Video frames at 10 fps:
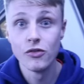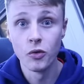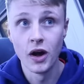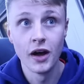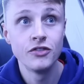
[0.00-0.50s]
We've
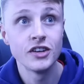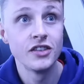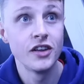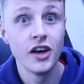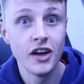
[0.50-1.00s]
arrived
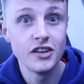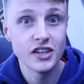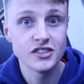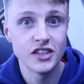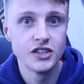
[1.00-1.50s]
in the
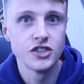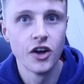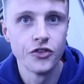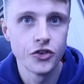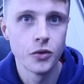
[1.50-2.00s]
destination
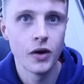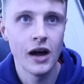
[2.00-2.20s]
country we're